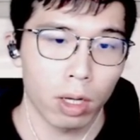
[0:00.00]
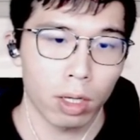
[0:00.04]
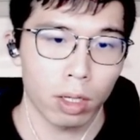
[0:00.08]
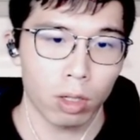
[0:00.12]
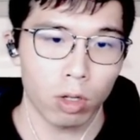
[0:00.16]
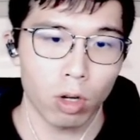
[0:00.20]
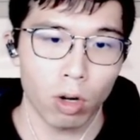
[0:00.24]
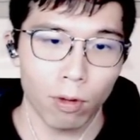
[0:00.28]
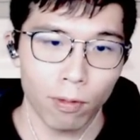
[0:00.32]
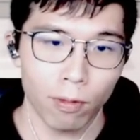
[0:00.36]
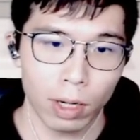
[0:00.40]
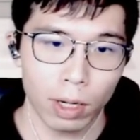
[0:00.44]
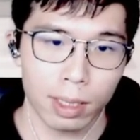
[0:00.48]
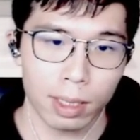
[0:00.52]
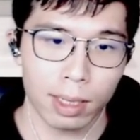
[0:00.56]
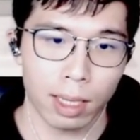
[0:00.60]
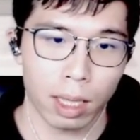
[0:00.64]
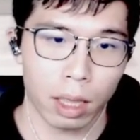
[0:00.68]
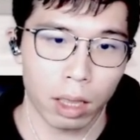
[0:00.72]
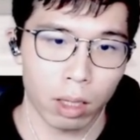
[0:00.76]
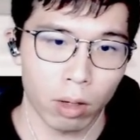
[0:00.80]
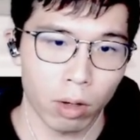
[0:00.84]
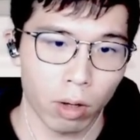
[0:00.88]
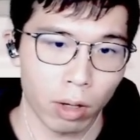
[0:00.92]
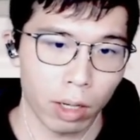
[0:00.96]
coverage
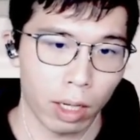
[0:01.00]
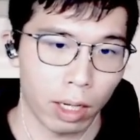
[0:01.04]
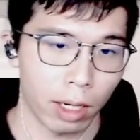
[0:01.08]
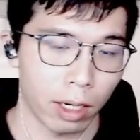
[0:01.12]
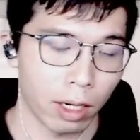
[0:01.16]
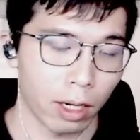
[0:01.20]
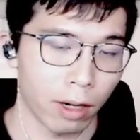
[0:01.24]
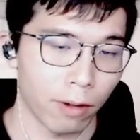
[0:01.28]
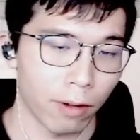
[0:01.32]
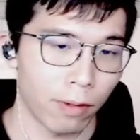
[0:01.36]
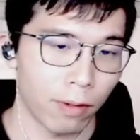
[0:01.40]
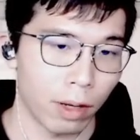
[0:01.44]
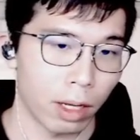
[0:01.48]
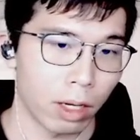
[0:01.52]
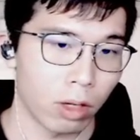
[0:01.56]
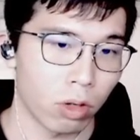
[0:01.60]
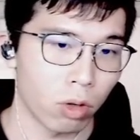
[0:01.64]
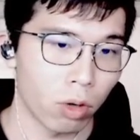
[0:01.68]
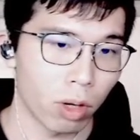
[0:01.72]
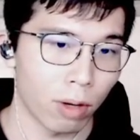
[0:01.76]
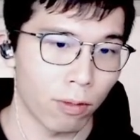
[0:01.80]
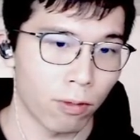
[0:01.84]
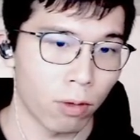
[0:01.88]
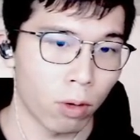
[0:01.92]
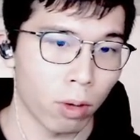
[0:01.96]
is not enough and
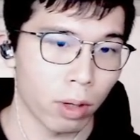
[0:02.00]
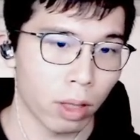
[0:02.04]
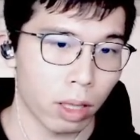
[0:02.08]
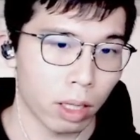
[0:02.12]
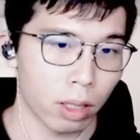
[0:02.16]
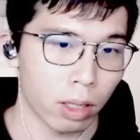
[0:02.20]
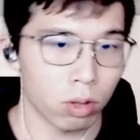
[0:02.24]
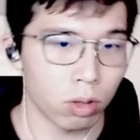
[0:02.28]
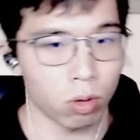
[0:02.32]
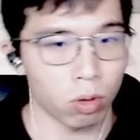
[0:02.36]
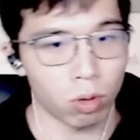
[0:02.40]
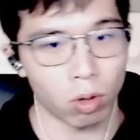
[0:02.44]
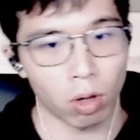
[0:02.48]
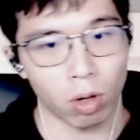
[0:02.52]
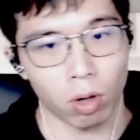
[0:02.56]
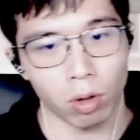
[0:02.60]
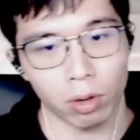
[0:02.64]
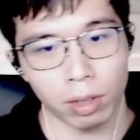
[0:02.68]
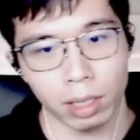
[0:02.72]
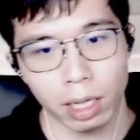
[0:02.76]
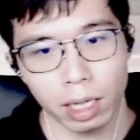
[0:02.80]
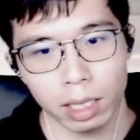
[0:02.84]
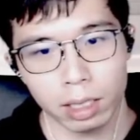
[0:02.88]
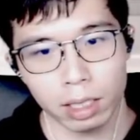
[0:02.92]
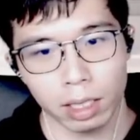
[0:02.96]
you are forcing to
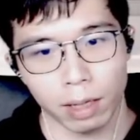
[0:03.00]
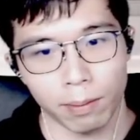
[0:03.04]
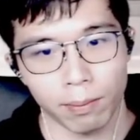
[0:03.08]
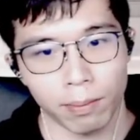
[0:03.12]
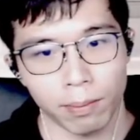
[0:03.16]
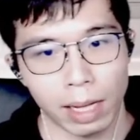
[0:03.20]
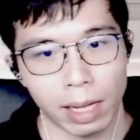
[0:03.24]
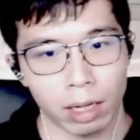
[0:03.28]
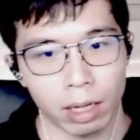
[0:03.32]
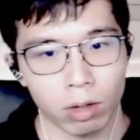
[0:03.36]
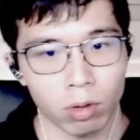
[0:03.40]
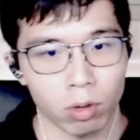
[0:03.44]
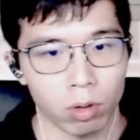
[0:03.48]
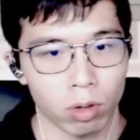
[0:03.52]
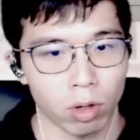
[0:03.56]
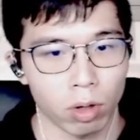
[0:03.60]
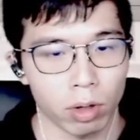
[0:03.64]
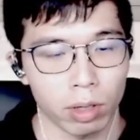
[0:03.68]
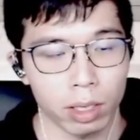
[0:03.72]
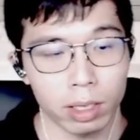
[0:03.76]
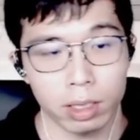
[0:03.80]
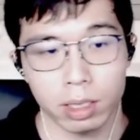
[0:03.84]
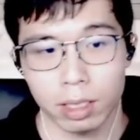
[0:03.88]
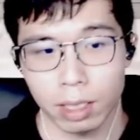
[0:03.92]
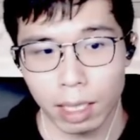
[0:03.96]
connect and black could
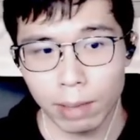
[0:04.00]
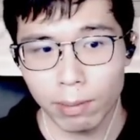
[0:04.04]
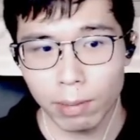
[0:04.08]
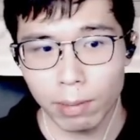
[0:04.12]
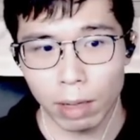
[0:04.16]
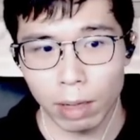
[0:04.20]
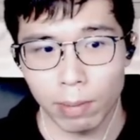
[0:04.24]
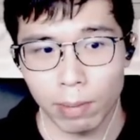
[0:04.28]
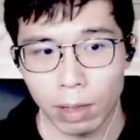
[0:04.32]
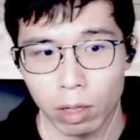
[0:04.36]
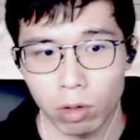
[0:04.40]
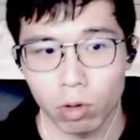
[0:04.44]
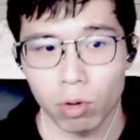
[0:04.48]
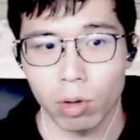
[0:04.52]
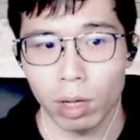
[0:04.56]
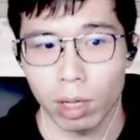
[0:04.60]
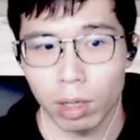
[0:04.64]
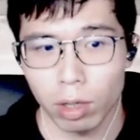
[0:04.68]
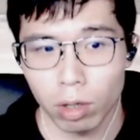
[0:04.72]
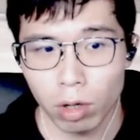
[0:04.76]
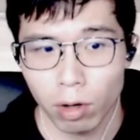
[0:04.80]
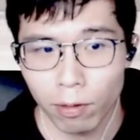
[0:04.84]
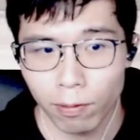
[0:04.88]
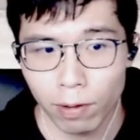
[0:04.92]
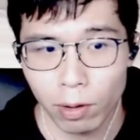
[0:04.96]
connect, then maybe you are
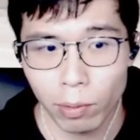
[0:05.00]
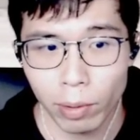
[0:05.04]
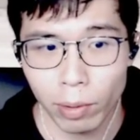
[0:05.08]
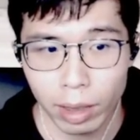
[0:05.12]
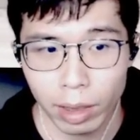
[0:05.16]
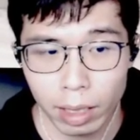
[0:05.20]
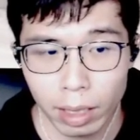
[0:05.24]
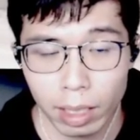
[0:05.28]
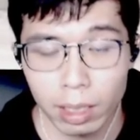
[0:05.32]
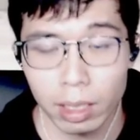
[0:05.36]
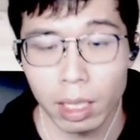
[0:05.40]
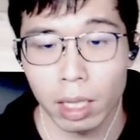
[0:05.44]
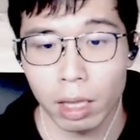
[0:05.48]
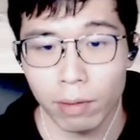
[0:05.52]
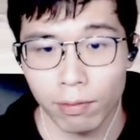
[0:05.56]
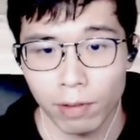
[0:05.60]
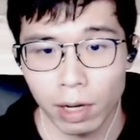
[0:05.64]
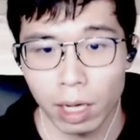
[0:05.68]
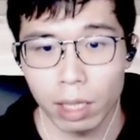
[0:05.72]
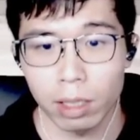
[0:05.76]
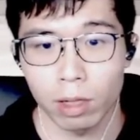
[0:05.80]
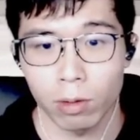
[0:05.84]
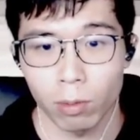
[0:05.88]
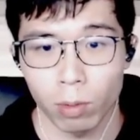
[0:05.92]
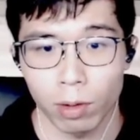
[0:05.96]
not very
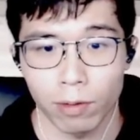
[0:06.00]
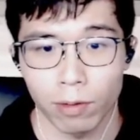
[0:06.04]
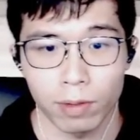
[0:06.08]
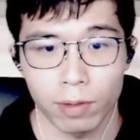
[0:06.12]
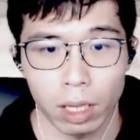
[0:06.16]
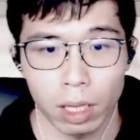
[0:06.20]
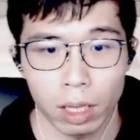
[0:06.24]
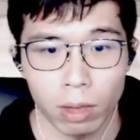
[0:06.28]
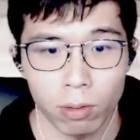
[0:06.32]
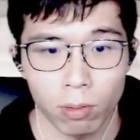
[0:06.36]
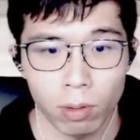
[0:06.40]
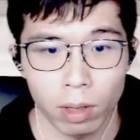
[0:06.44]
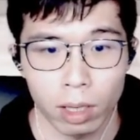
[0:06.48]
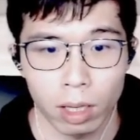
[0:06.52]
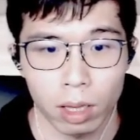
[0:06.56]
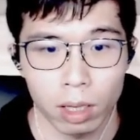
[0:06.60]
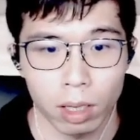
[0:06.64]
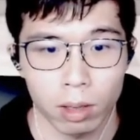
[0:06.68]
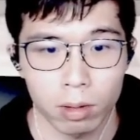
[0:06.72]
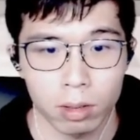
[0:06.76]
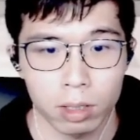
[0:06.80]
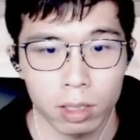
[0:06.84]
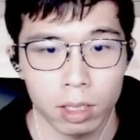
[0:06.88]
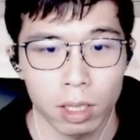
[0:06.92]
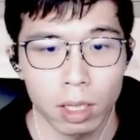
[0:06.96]
satisfied with this
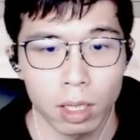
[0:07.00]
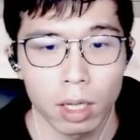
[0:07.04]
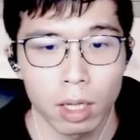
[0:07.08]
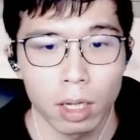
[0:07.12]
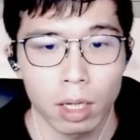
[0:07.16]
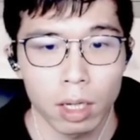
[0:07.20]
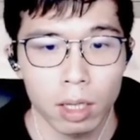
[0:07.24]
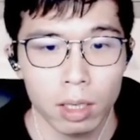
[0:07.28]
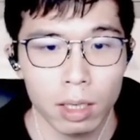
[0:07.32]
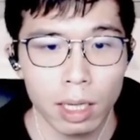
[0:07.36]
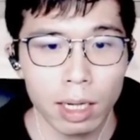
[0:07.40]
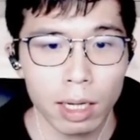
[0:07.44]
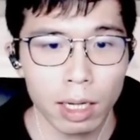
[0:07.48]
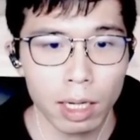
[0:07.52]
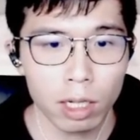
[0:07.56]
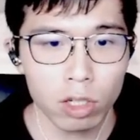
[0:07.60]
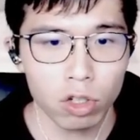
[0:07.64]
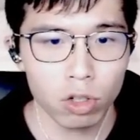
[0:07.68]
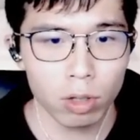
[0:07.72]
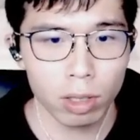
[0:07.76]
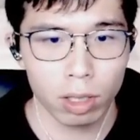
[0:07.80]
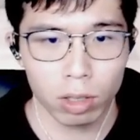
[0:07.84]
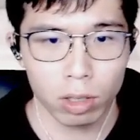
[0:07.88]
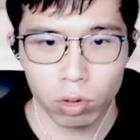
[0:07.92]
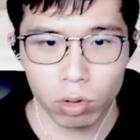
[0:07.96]
result. Then
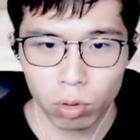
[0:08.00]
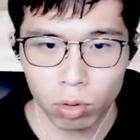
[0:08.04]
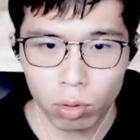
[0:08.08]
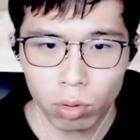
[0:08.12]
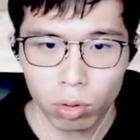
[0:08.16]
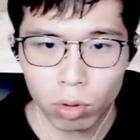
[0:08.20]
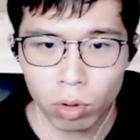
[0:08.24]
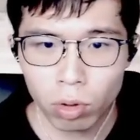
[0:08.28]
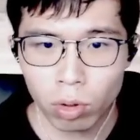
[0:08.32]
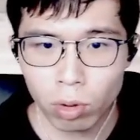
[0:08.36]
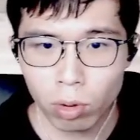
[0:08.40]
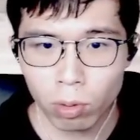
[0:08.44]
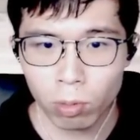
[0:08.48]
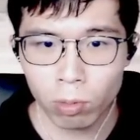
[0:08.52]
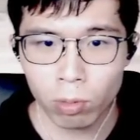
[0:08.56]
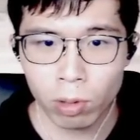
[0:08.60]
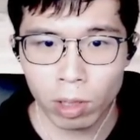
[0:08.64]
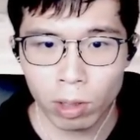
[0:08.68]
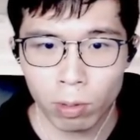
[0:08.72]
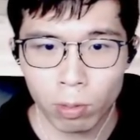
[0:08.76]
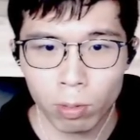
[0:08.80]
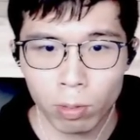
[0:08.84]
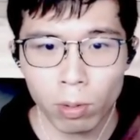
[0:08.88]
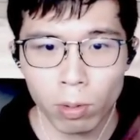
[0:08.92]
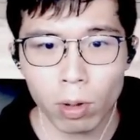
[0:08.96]
actually you could
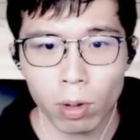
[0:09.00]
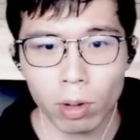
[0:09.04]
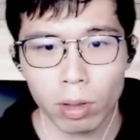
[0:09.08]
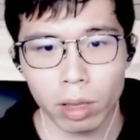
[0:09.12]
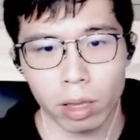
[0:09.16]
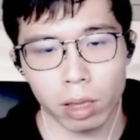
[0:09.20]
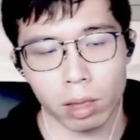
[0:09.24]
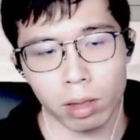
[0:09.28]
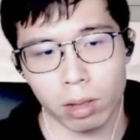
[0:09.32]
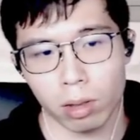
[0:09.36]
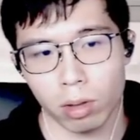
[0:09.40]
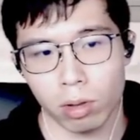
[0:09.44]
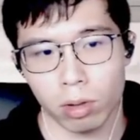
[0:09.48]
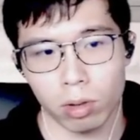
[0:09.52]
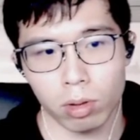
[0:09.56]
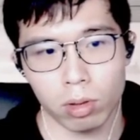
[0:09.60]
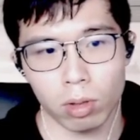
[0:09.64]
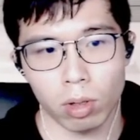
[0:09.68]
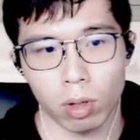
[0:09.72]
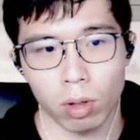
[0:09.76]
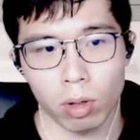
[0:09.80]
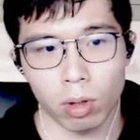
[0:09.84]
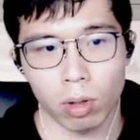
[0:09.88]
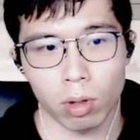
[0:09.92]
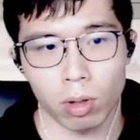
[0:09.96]
reverse
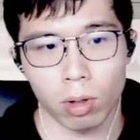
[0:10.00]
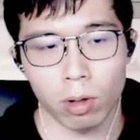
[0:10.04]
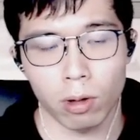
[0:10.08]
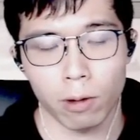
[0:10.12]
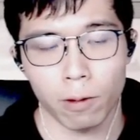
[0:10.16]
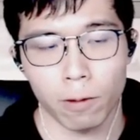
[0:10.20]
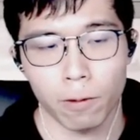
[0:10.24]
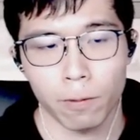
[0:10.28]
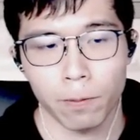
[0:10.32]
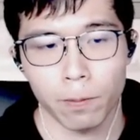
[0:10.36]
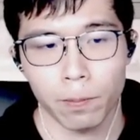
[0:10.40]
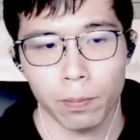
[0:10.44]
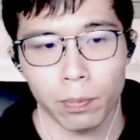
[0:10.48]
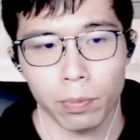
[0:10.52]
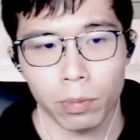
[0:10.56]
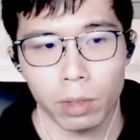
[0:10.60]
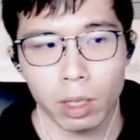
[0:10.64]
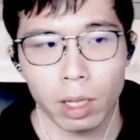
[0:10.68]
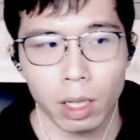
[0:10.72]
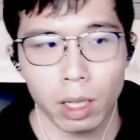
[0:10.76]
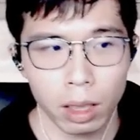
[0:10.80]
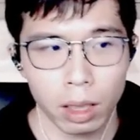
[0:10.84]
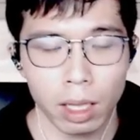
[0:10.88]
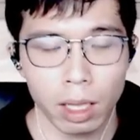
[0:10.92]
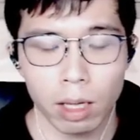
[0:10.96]
the
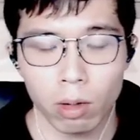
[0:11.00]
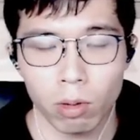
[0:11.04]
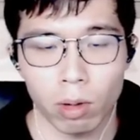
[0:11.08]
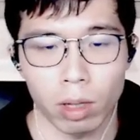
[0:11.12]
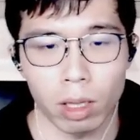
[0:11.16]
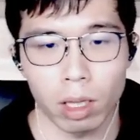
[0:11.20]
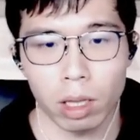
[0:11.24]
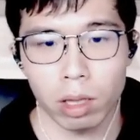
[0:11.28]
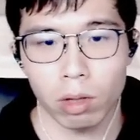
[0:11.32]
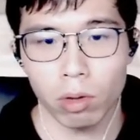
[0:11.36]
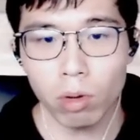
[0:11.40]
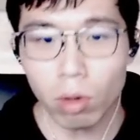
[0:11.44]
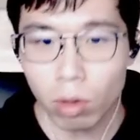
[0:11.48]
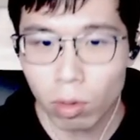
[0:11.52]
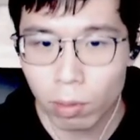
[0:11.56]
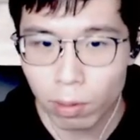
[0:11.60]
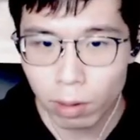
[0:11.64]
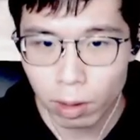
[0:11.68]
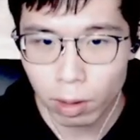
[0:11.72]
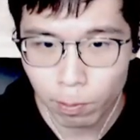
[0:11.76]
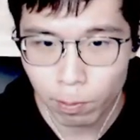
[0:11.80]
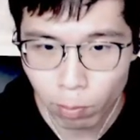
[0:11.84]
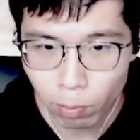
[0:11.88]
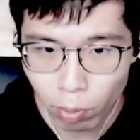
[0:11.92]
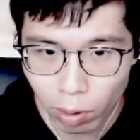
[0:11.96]
sequence. You
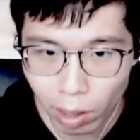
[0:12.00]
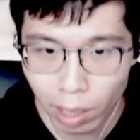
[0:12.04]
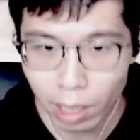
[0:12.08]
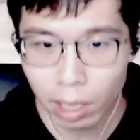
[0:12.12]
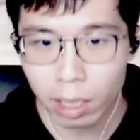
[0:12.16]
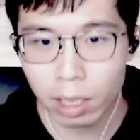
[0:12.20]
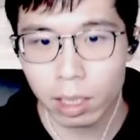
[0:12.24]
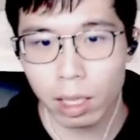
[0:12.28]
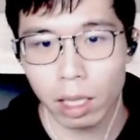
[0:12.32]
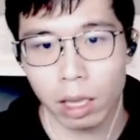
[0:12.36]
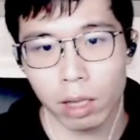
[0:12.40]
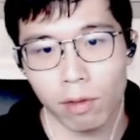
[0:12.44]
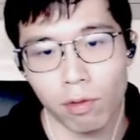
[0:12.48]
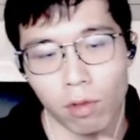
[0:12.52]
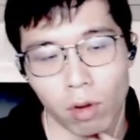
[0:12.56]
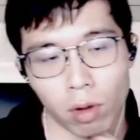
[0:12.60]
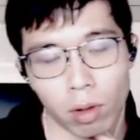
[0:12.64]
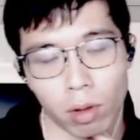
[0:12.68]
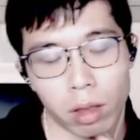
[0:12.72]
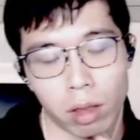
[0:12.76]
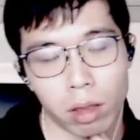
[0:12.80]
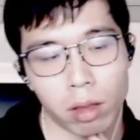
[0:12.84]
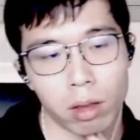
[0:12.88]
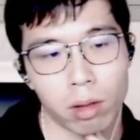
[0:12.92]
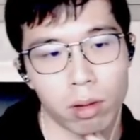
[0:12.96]
could play this
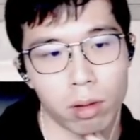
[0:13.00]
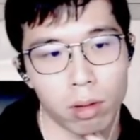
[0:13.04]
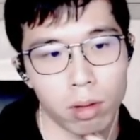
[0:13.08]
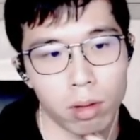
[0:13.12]
first.